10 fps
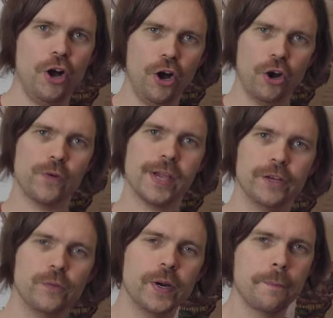All
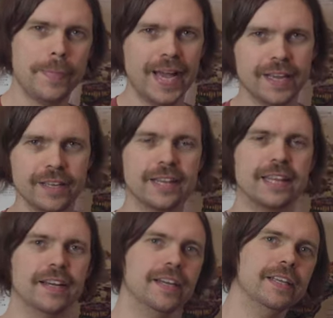right, we're back
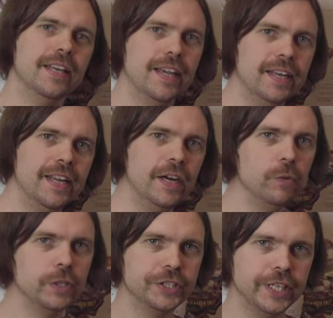inside, and now
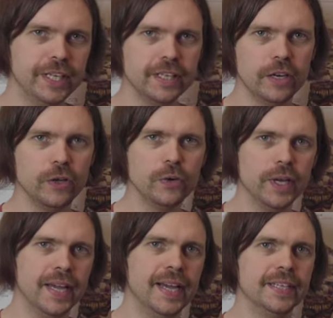we'll take a
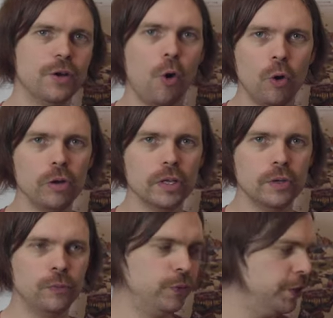look at all
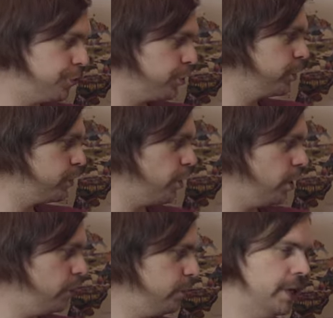the features
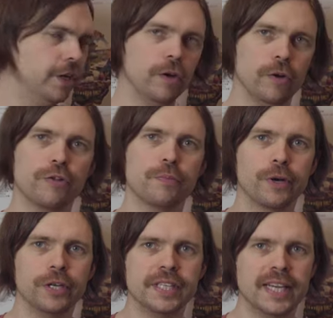of the
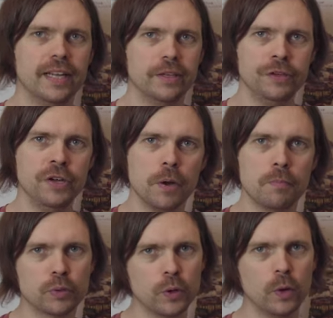Osprey Talon
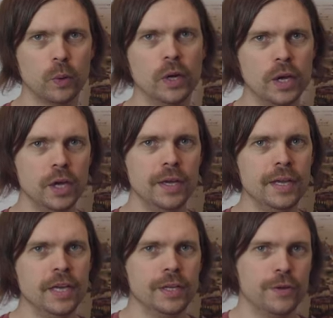Pro.
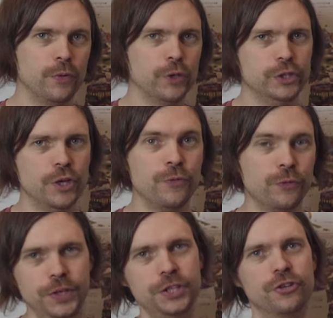The first
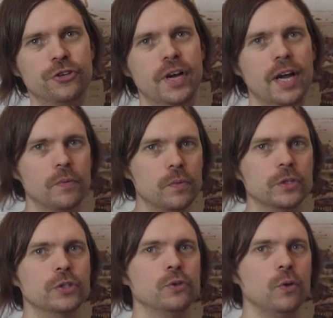feature I
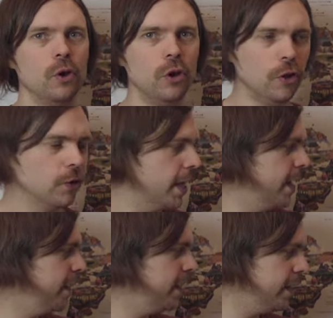want to look
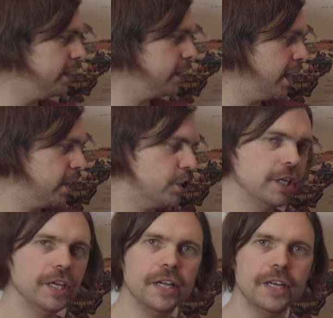at is
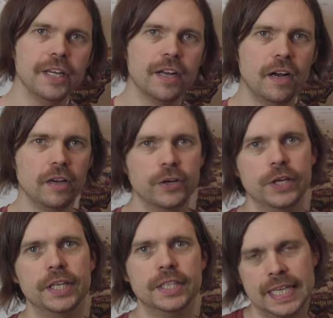actually the
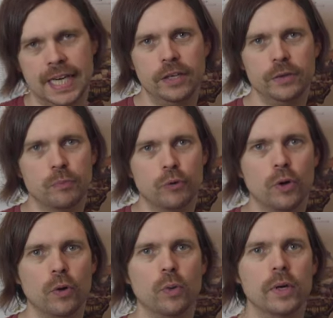color. The Talon
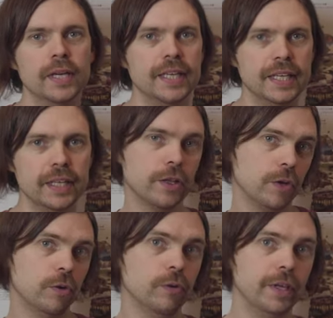Pro is
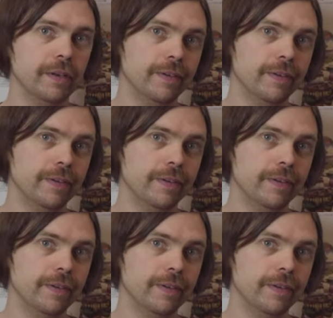only